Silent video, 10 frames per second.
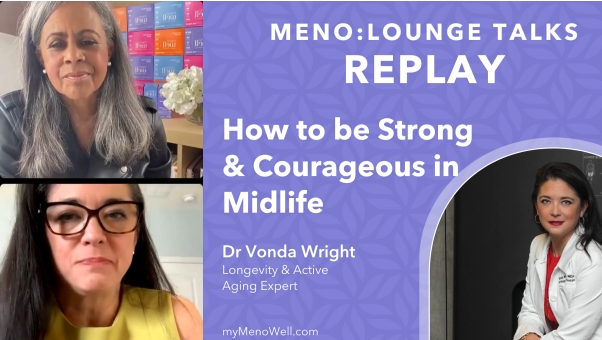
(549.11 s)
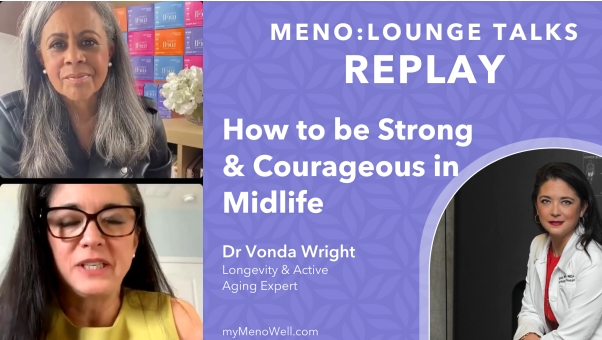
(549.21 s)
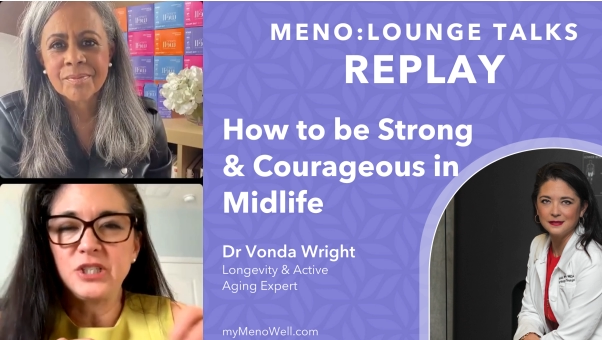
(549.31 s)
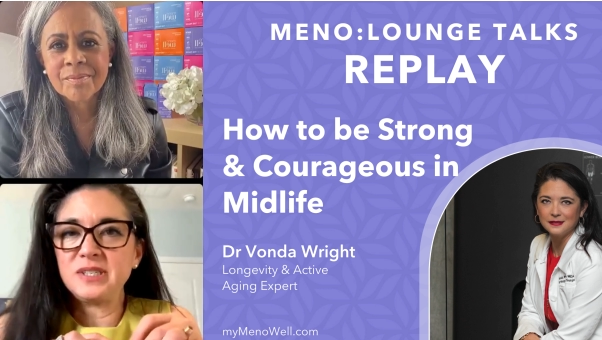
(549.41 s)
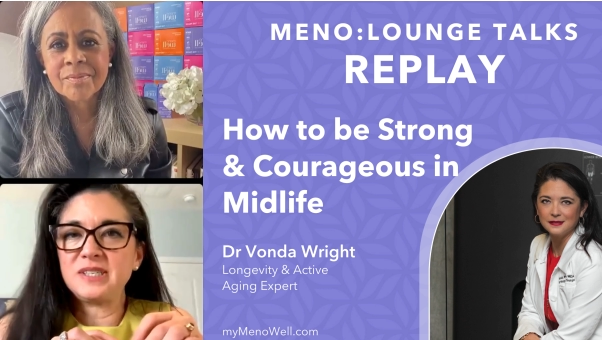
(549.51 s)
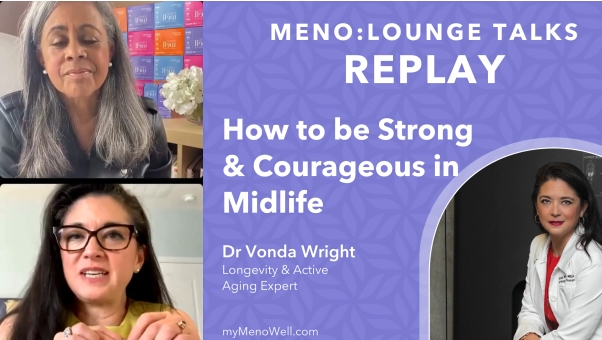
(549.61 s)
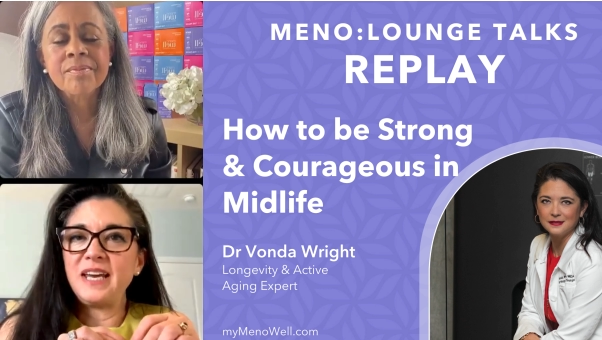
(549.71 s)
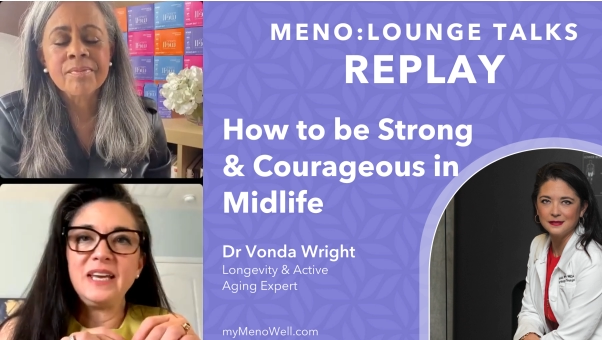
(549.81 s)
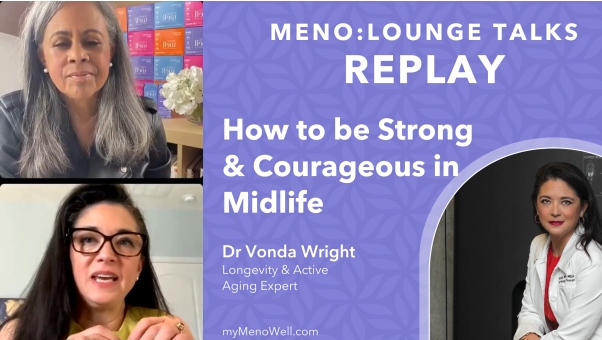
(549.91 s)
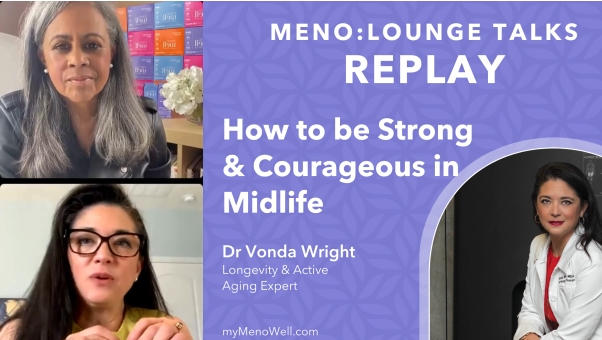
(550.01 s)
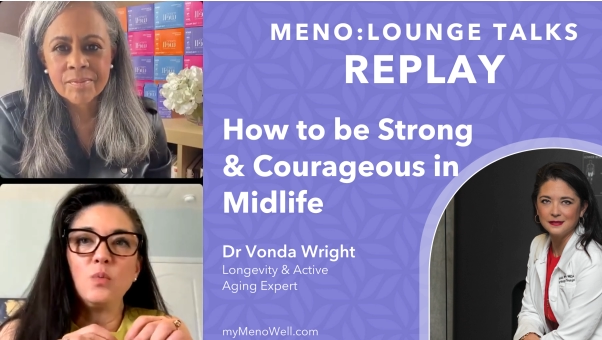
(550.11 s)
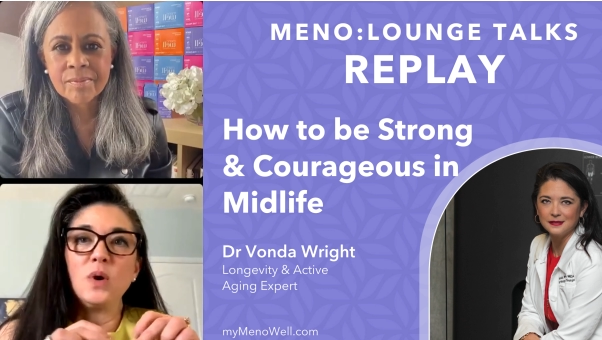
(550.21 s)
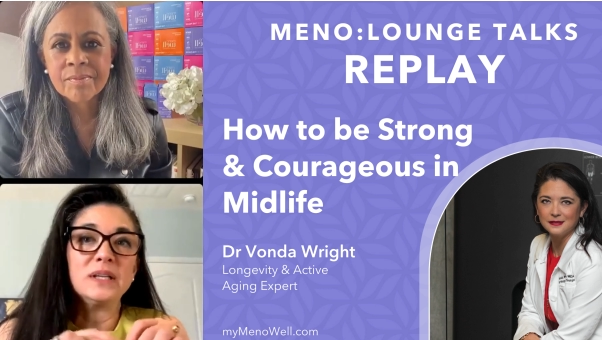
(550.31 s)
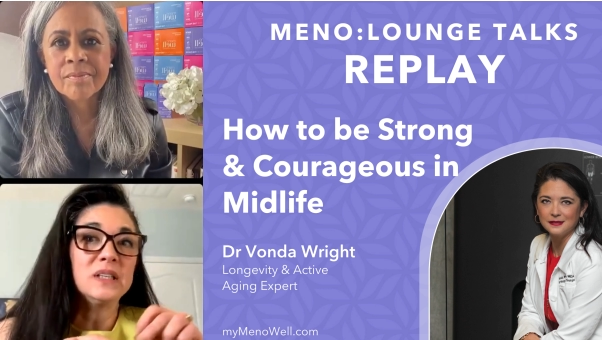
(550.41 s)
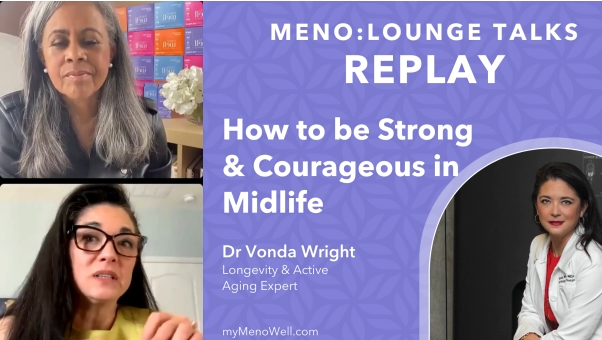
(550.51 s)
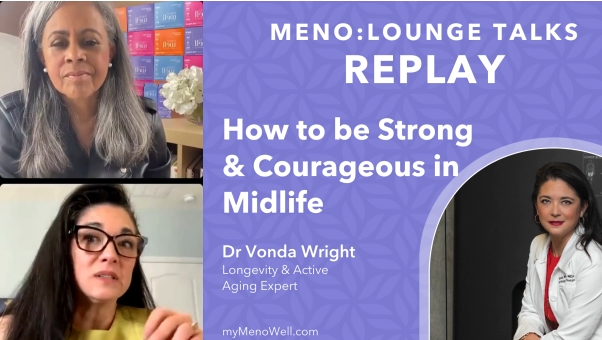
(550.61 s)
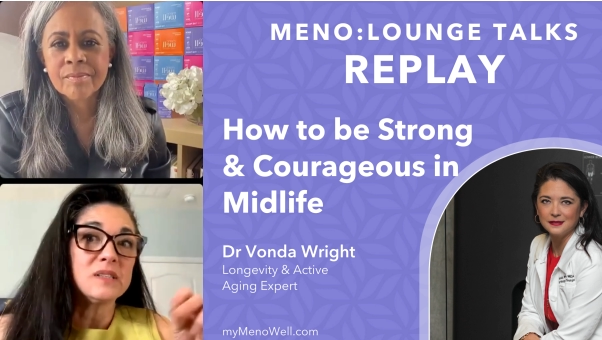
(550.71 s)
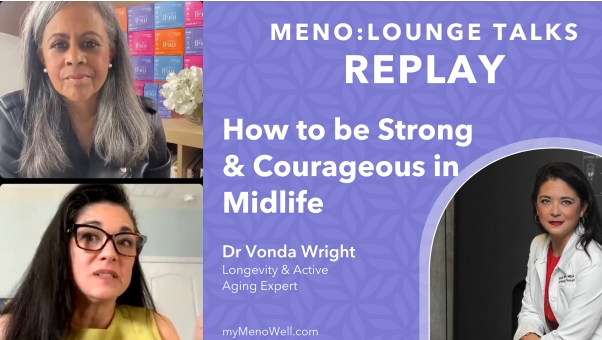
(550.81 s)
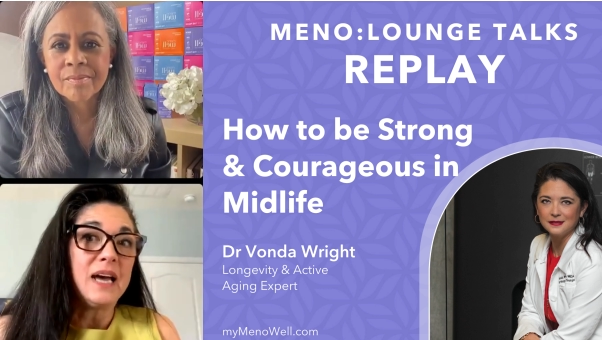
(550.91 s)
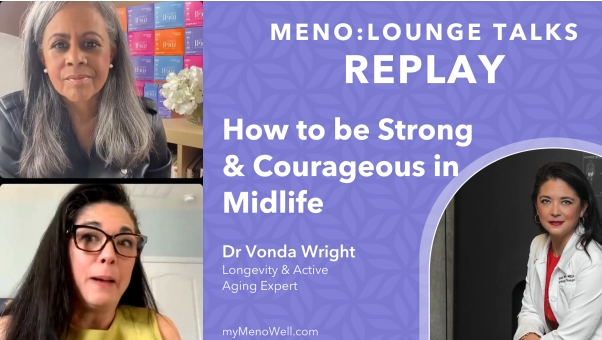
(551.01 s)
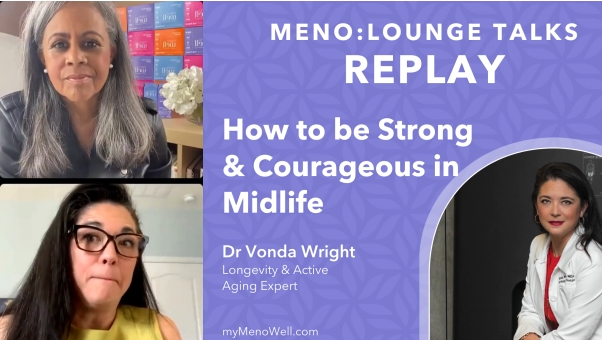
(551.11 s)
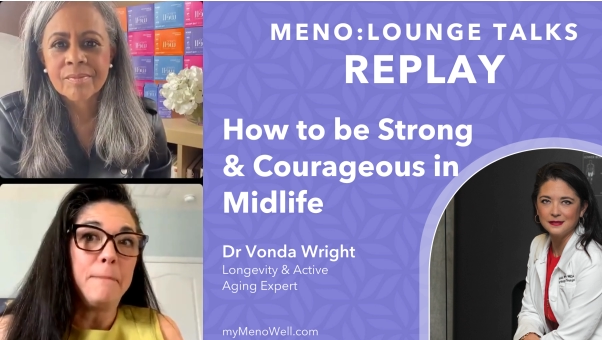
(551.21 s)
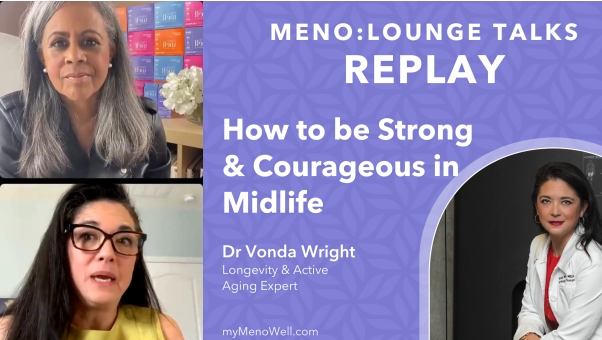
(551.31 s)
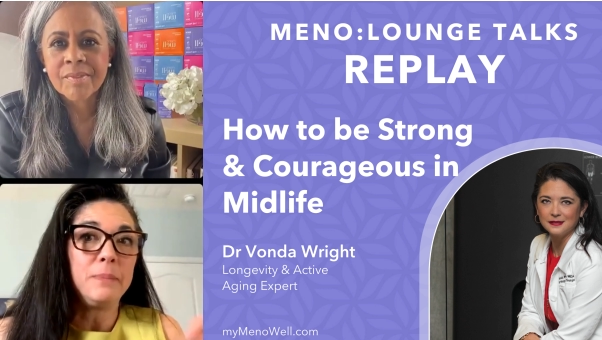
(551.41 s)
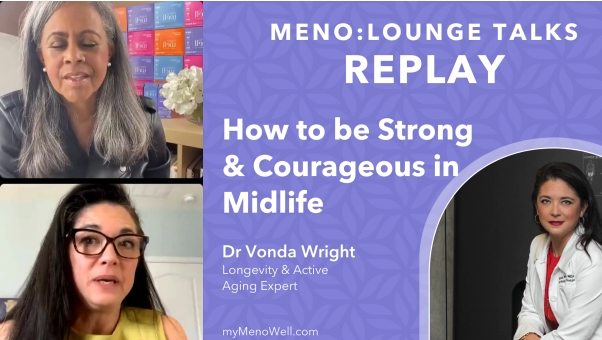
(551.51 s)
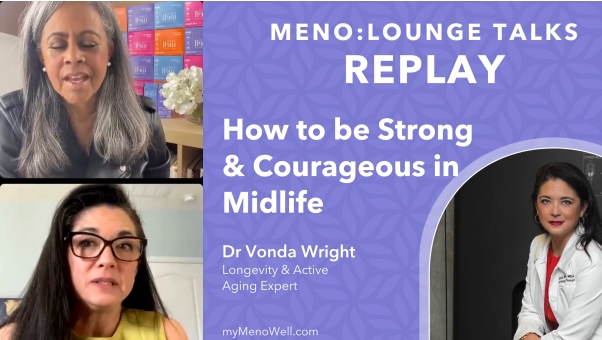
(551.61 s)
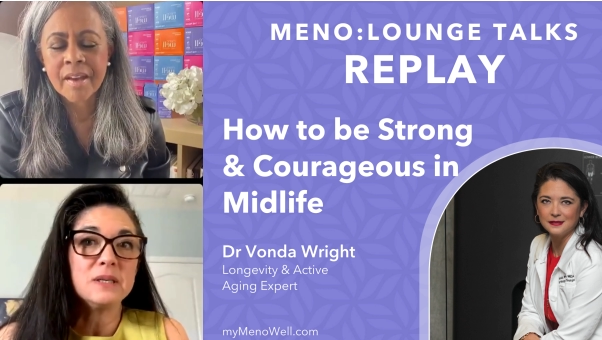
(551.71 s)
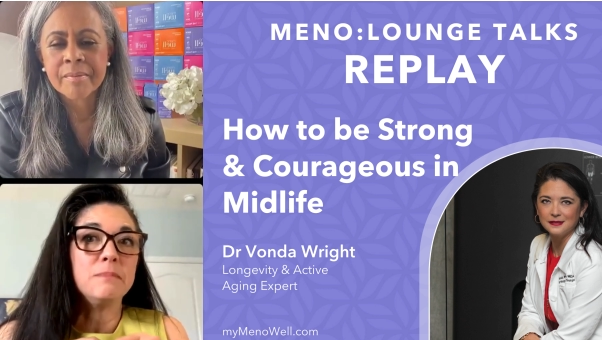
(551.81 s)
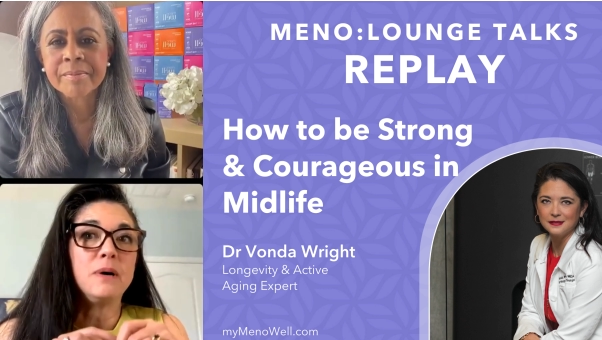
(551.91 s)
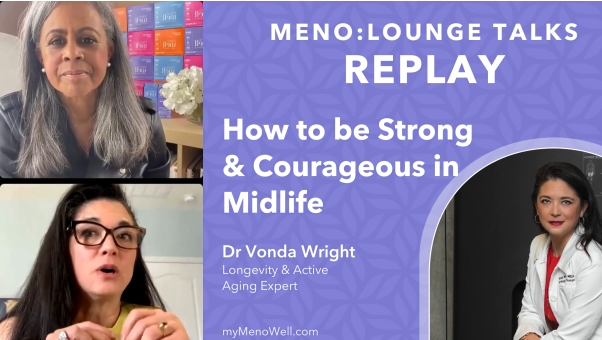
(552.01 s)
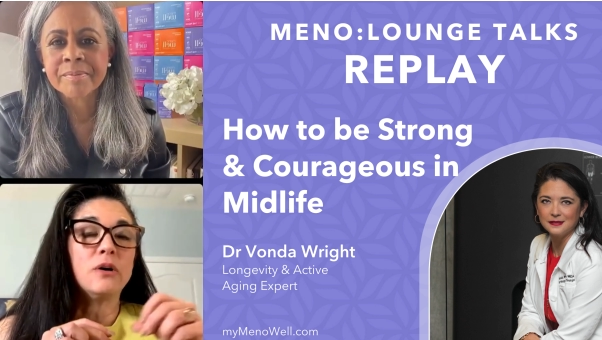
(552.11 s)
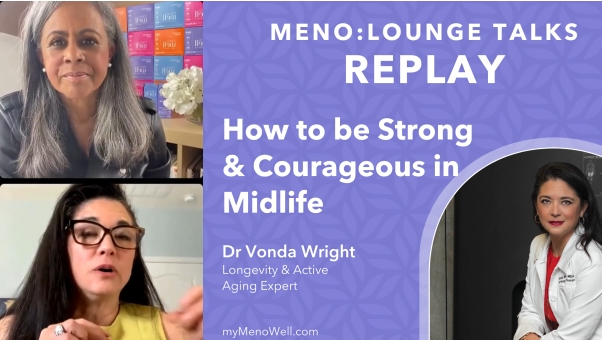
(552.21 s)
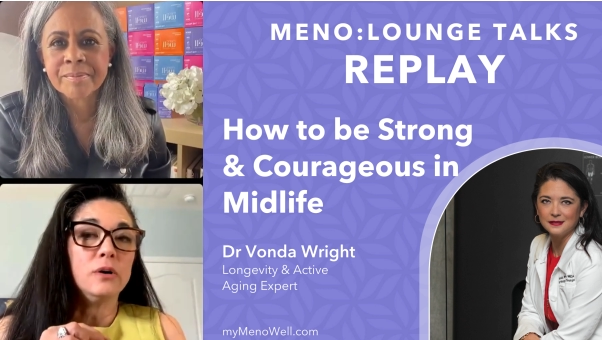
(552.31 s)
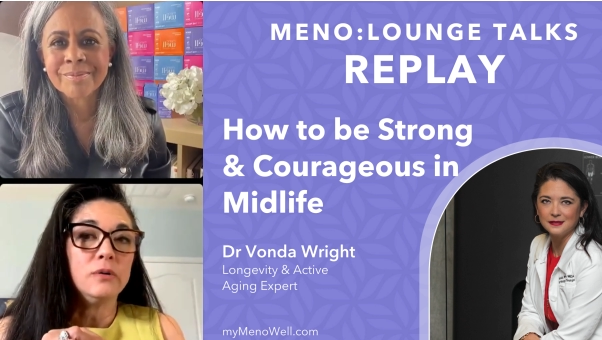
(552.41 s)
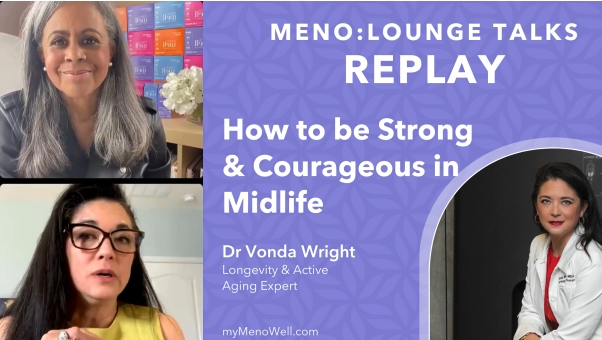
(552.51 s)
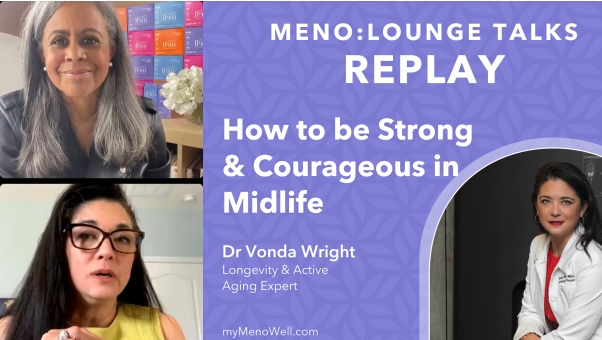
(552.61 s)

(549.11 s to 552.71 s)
Speaker 1: by just taking one little step. Maybe tomorrow